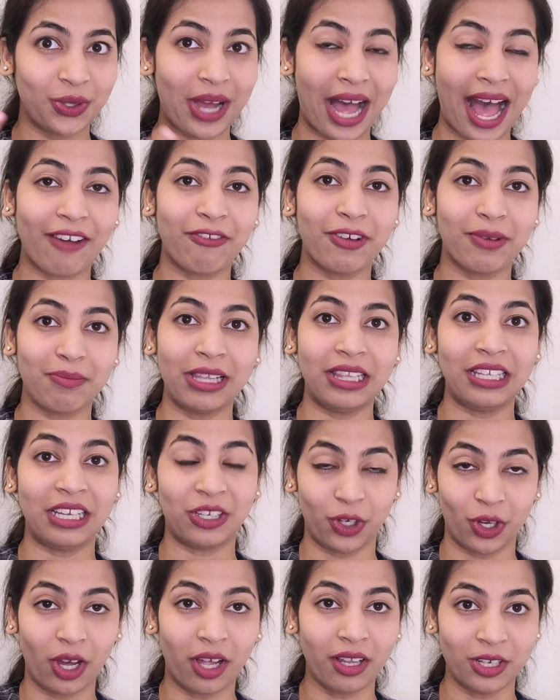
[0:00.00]
to
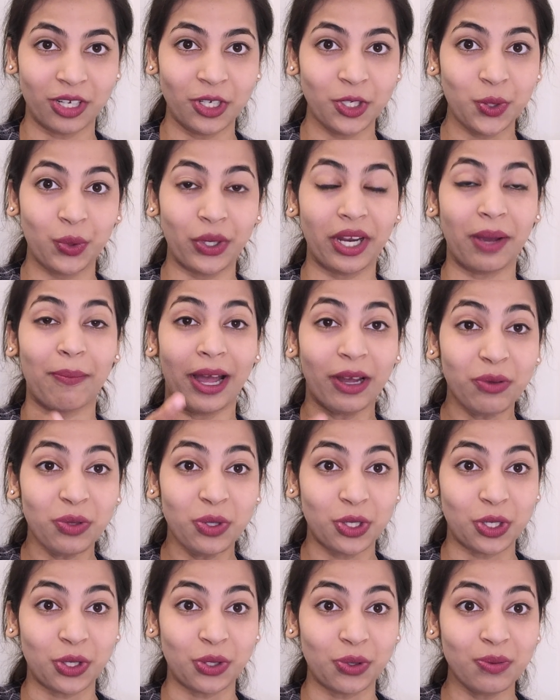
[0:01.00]
$500,000 would
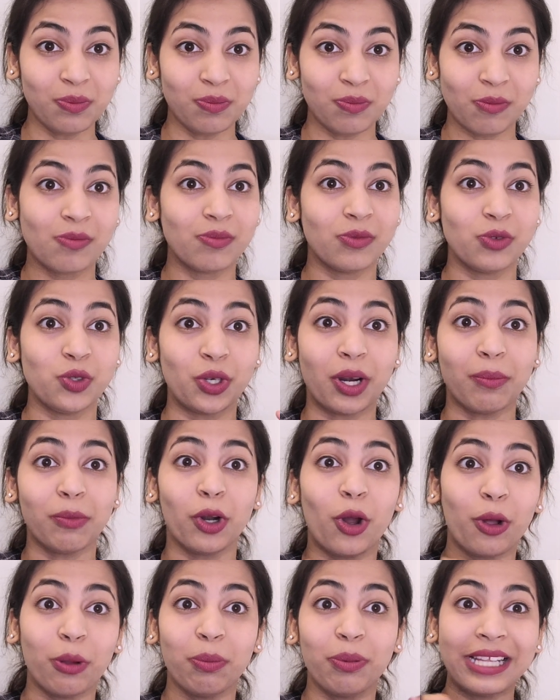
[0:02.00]
amount to,
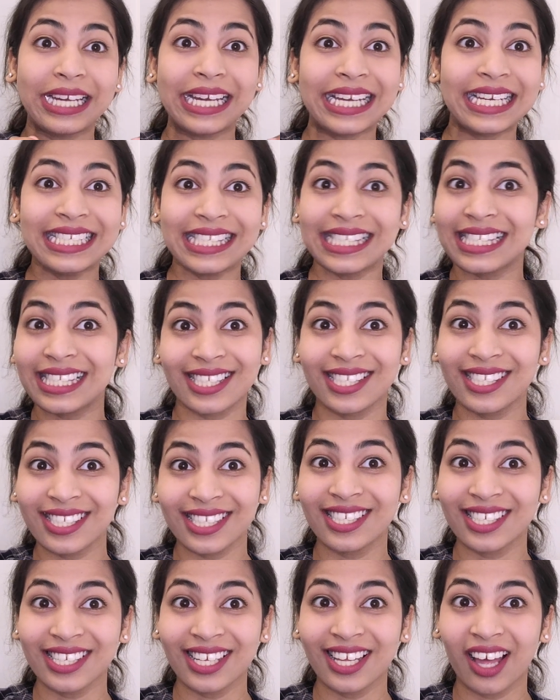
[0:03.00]
drumroll please,
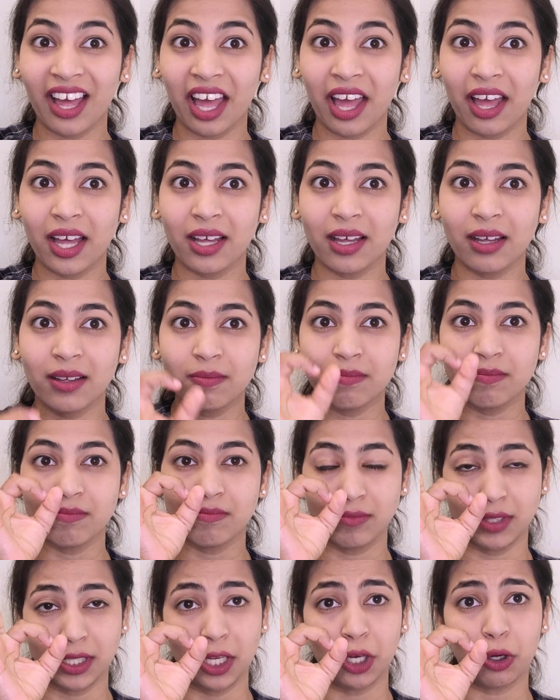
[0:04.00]

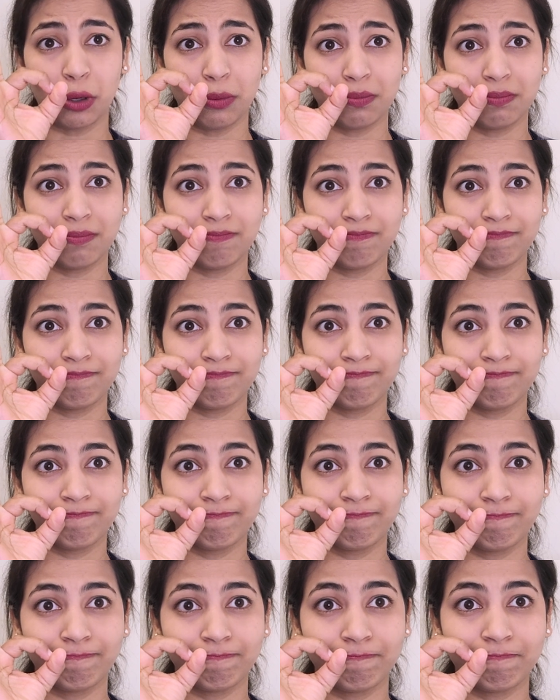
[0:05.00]
0.
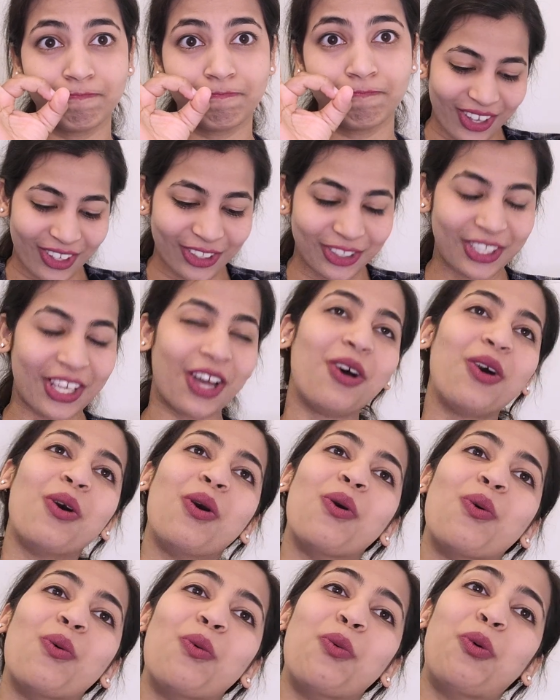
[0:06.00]

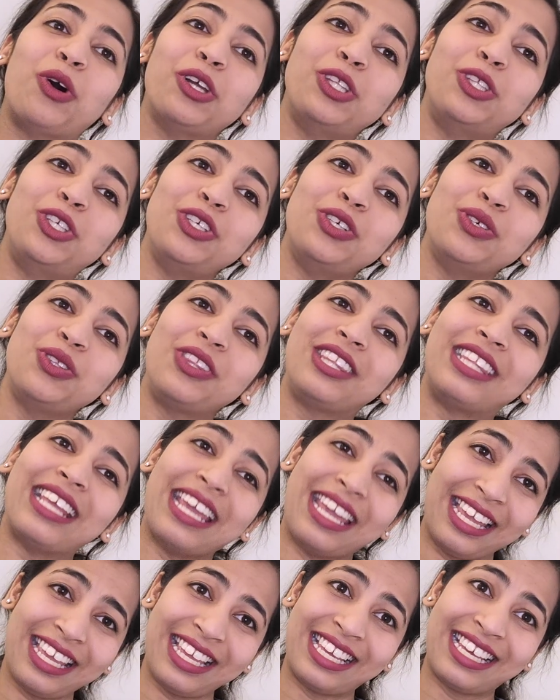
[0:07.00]
So what do you
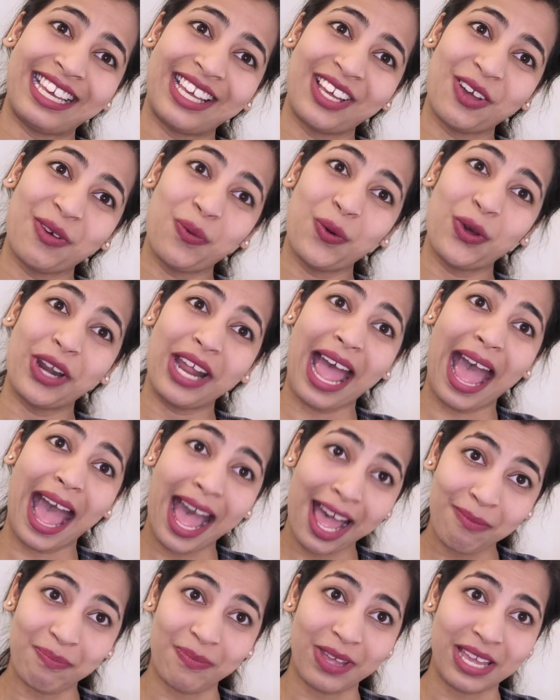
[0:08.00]
think would
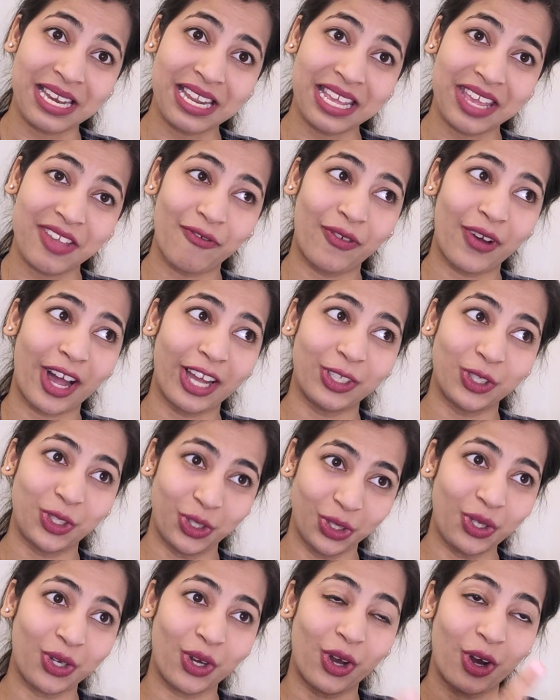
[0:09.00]
happen if I
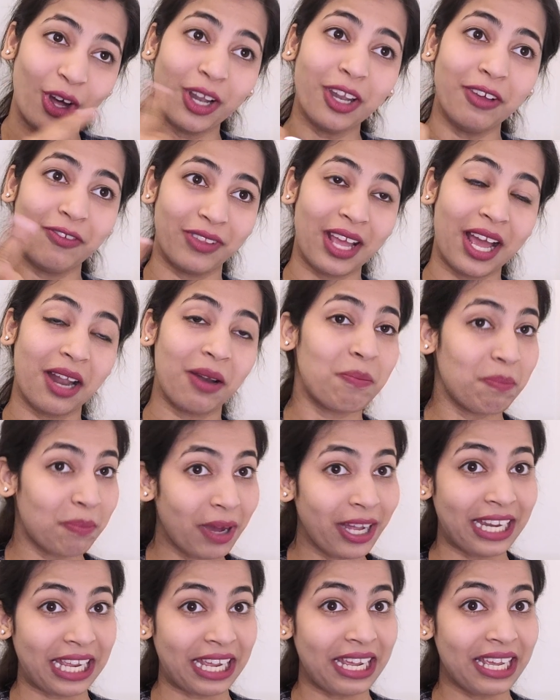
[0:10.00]
took all of that
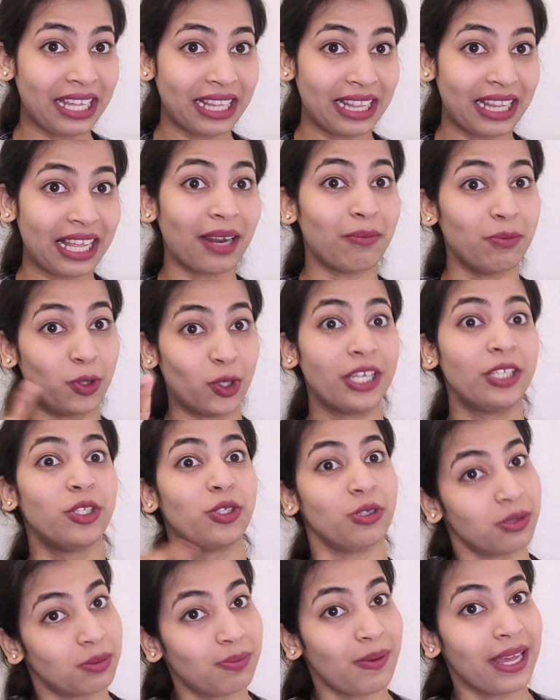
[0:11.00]
money that I'm trying
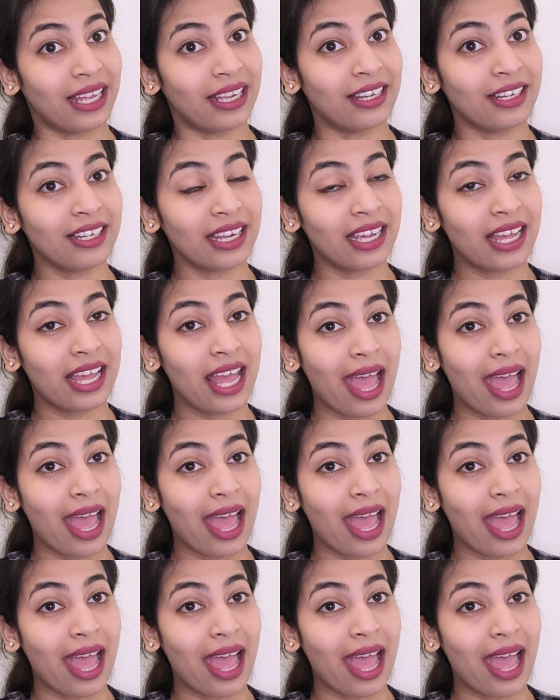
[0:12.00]
to spend